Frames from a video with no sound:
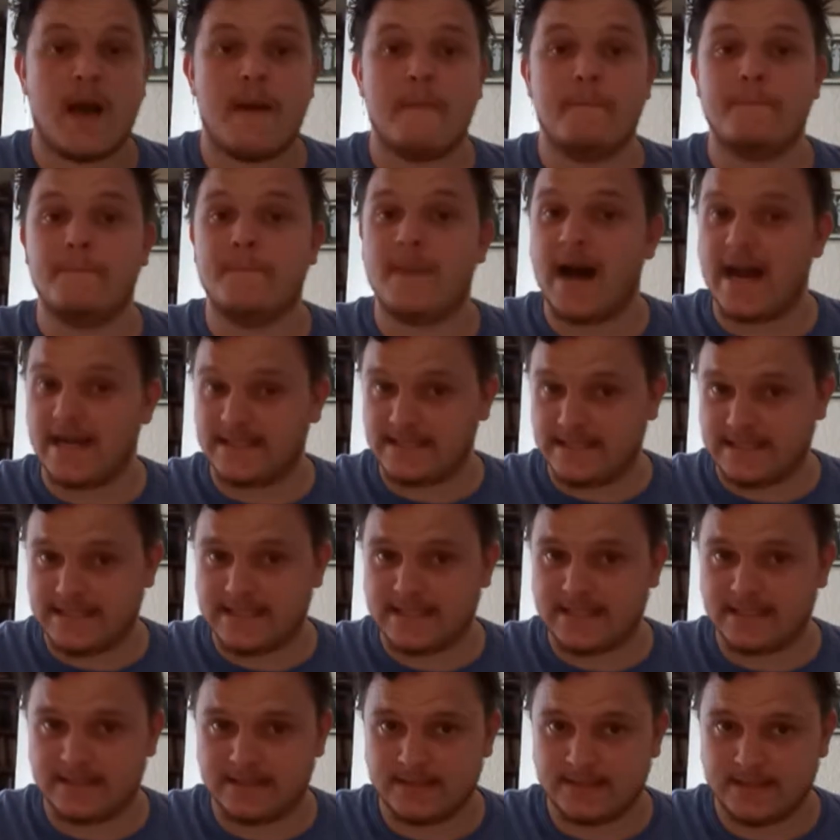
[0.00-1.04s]

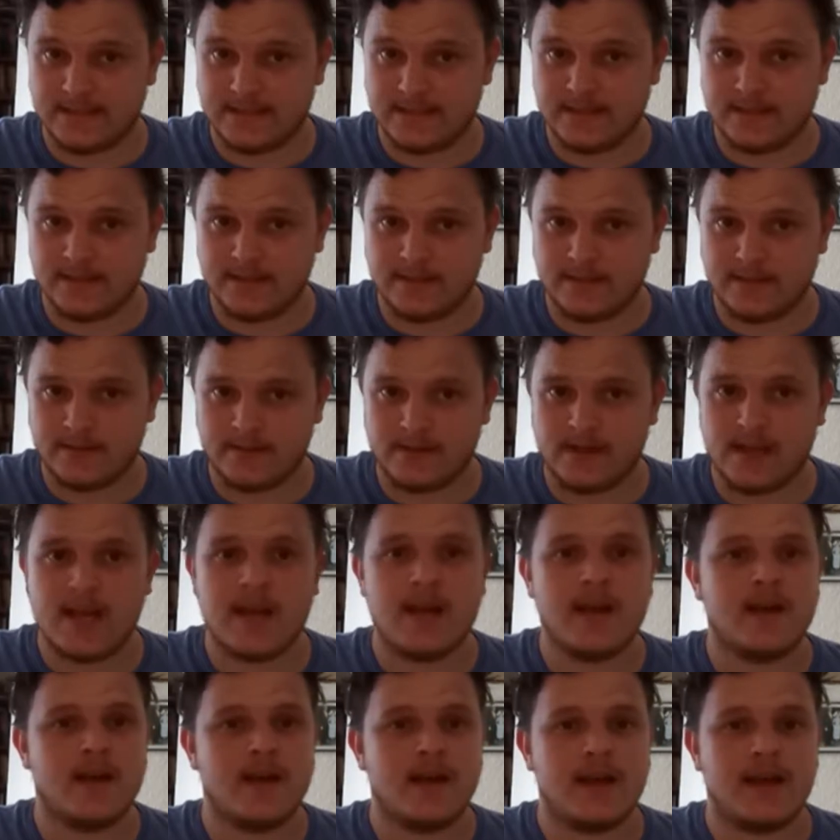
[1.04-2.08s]
But
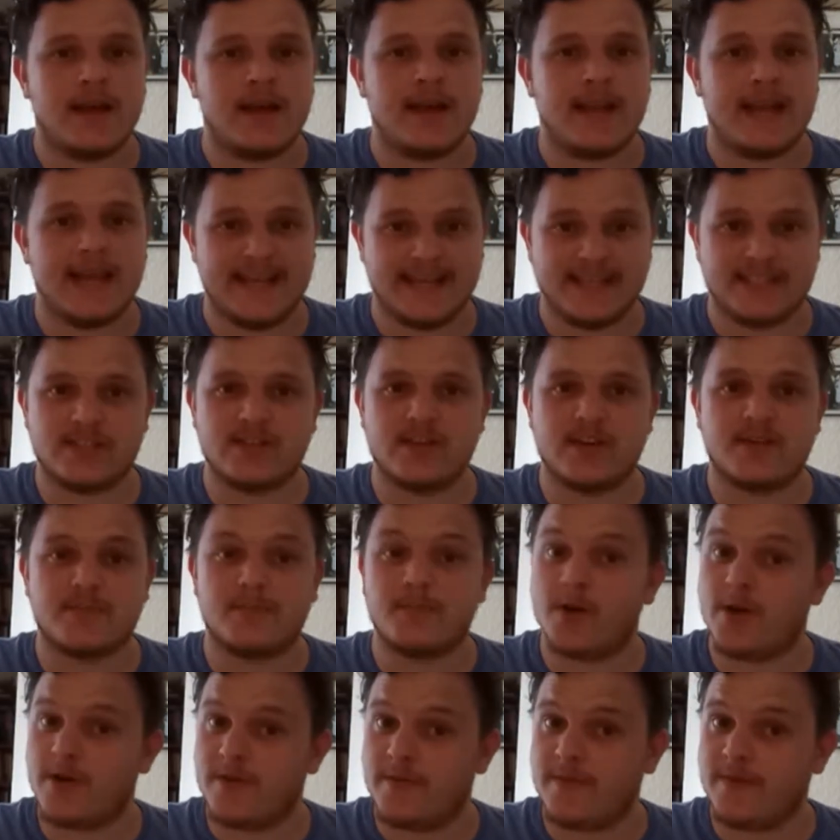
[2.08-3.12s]
it's not
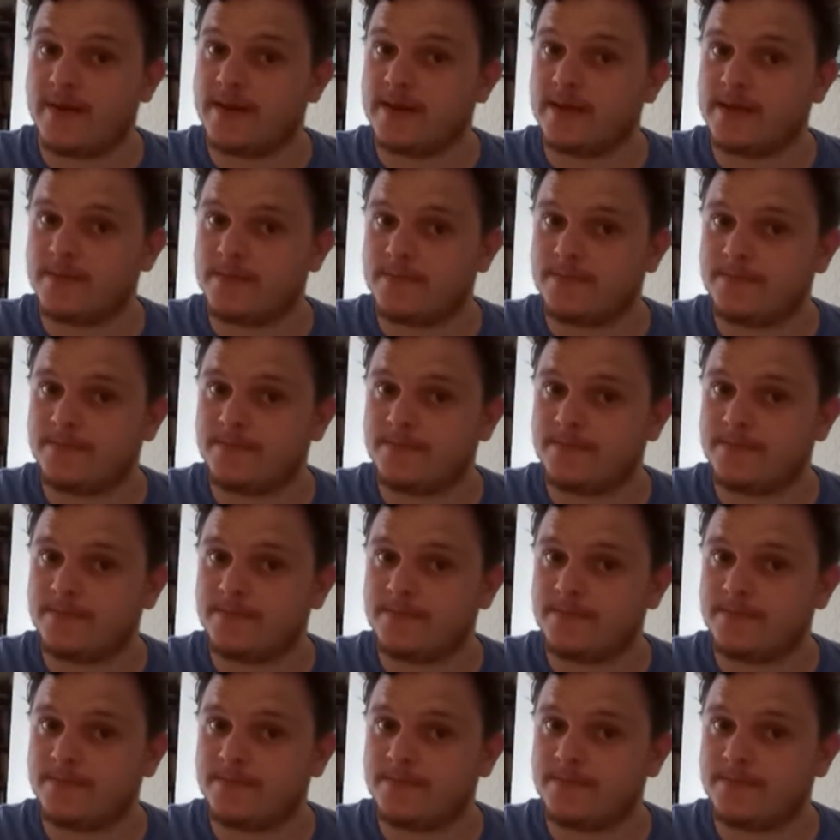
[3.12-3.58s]
perfect.